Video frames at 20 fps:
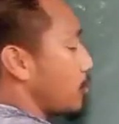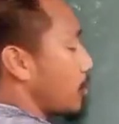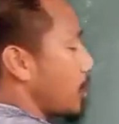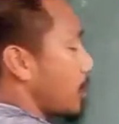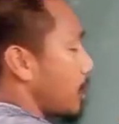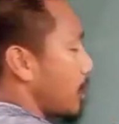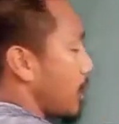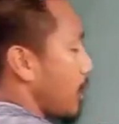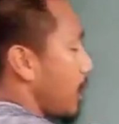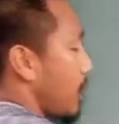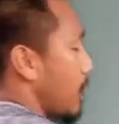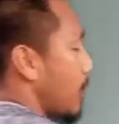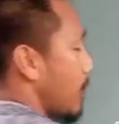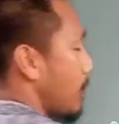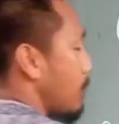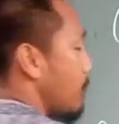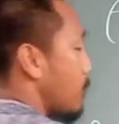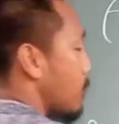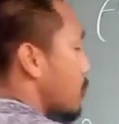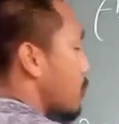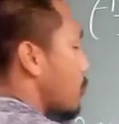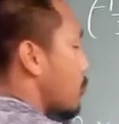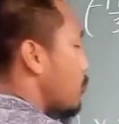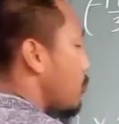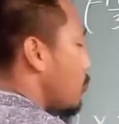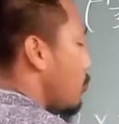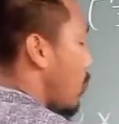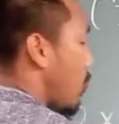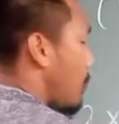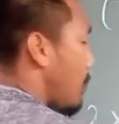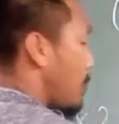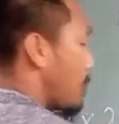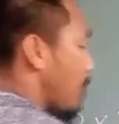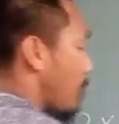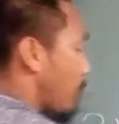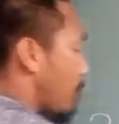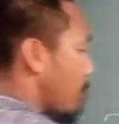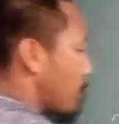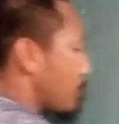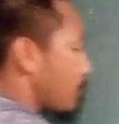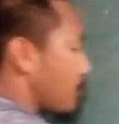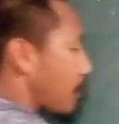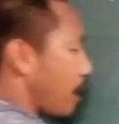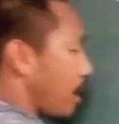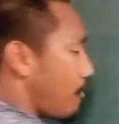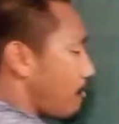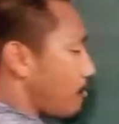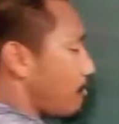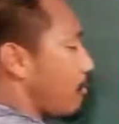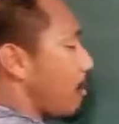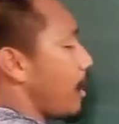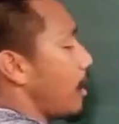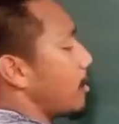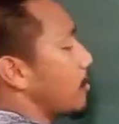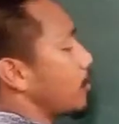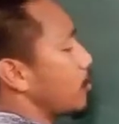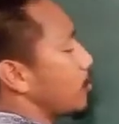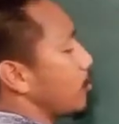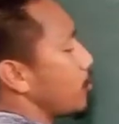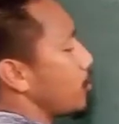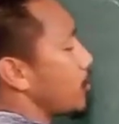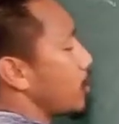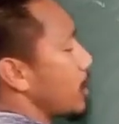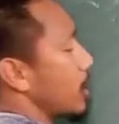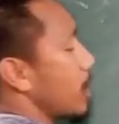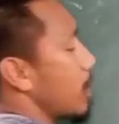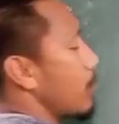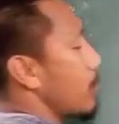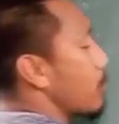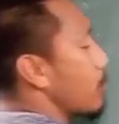2, 3. That means 2, how much we have? 1, 2, 3.